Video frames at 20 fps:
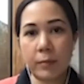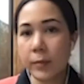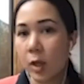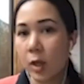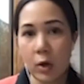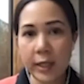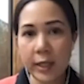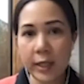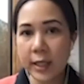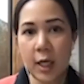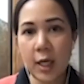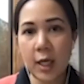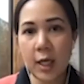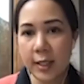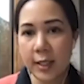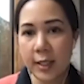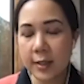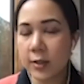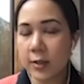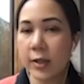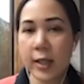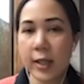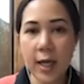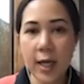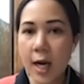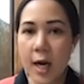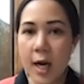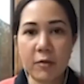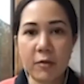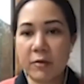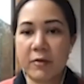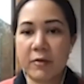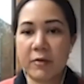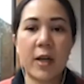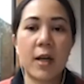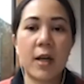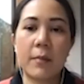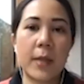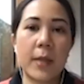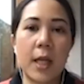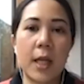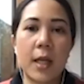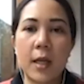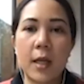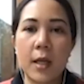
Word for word: not in Ireland. So they can't refer me.